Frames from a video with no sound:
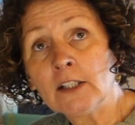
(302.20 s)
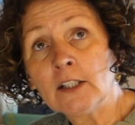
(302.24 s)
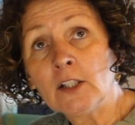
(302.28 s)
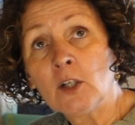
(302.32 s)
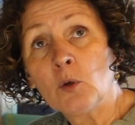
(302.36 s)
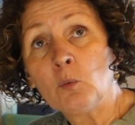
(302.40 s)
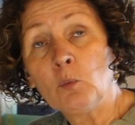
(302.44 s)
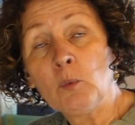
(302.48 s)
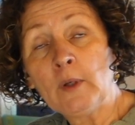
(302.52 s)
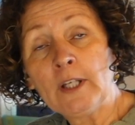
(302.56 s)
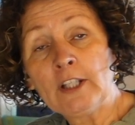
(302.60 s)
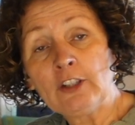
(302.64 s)

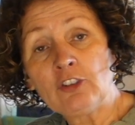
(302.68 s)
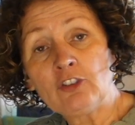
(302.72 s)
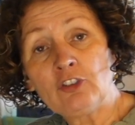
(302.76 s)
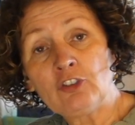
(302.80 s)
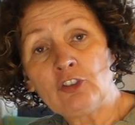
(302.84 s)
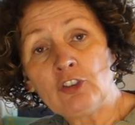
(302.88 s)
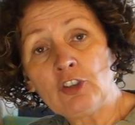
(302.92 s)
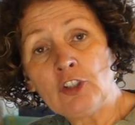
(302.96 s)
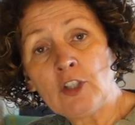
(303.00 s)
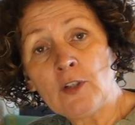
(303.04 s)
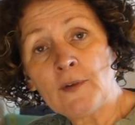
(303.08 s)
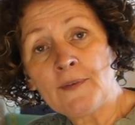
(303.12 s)

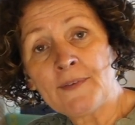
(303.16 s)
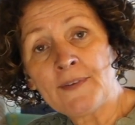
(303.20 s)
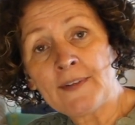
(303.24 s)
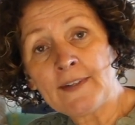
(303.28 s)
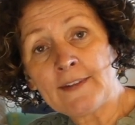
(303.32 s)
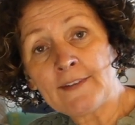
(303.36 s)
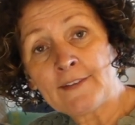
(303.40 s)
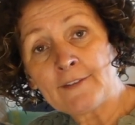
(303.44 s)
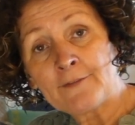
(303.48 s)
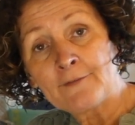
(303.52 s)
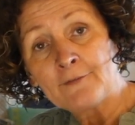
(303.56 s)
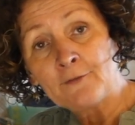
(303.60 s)
which
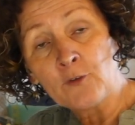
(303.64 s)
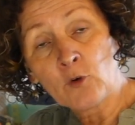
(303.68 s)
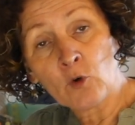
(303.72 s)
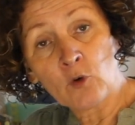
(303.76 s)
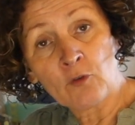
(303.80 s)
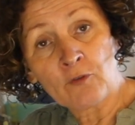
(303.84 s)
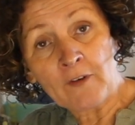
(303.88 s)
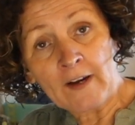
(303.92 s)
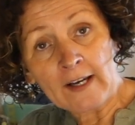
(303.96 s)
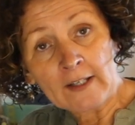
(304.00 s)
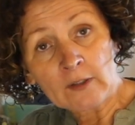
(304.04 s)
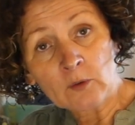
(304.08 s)
uses 4
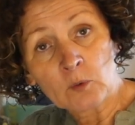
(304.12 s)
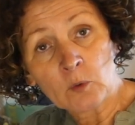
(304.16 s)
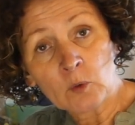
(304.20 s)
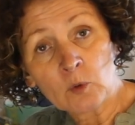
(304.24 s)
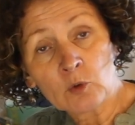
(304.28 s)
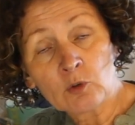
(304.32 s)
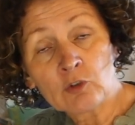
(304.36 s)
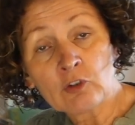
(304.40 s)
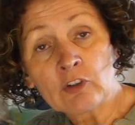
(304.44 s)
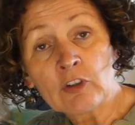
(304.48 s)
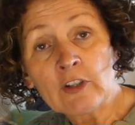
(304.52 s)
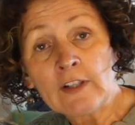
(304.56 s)
fat
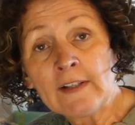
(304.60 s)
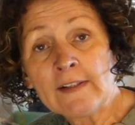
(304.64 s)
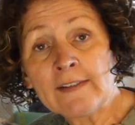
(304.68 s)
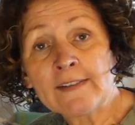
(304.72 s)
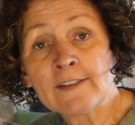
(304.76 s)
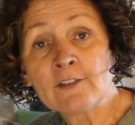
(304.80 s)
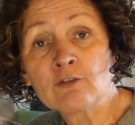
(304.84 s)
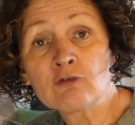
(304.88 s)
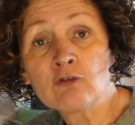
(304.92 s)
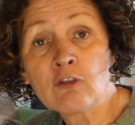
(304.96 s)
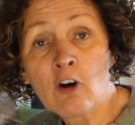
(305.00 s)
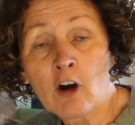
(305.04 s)

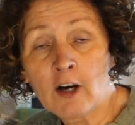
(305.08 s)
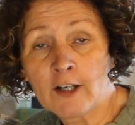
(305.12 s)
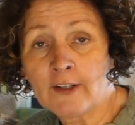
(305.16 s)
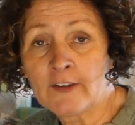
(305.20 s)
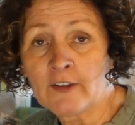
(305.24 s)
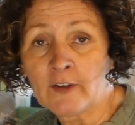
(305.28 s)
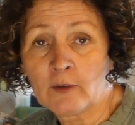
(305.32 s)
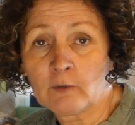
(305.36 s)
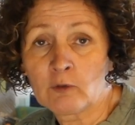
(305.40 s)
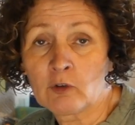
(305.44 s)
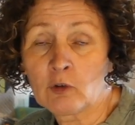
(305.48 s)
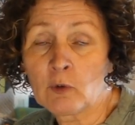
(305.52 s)
quarters, right
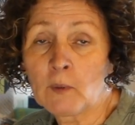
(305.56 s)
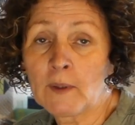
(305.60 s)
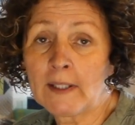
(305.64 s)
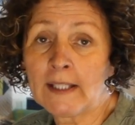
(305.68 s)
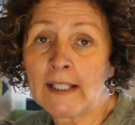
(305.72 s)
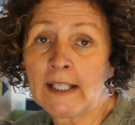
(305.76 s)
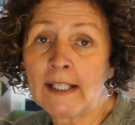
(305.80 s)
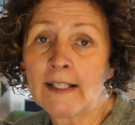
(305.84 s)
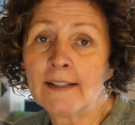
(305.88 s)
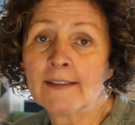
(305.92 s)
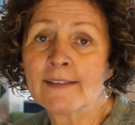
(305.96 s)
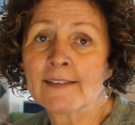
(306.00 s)
up to a
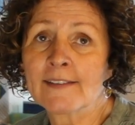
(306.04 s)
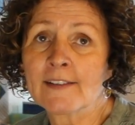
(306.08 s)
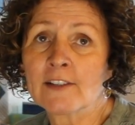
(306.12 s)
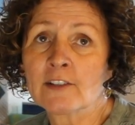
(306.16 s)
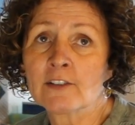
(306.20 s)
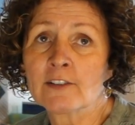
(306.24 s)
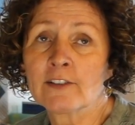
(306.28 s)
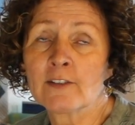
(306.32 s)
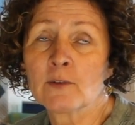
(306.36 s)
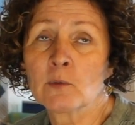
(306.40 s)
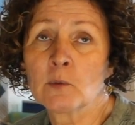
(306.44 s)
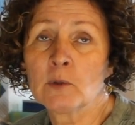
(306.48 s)
king
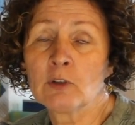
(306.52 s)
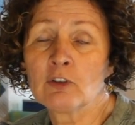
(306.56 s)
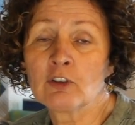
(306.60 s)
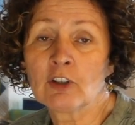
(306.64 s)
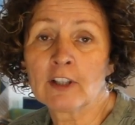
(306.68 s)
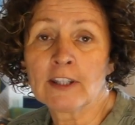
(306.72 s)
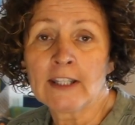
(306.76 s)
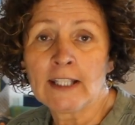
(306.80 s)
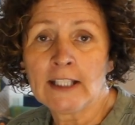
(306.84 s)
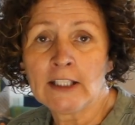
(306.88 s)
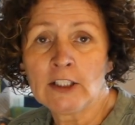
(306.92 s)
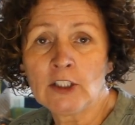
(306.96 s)
size, which I
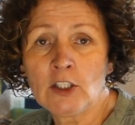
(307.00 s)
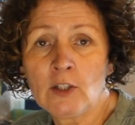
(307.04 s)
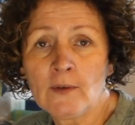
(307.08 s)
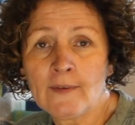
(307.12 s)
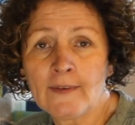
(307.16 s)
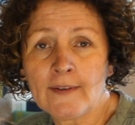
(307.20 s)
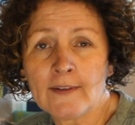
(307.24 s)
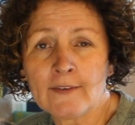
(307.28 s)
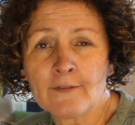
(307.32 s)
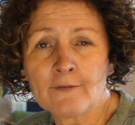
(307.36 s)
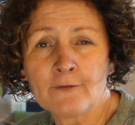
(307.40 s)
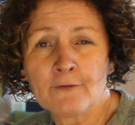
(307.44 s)
think
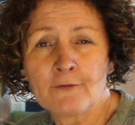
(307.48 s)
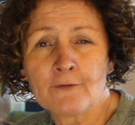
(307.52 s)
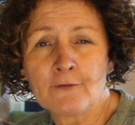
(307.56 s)
uses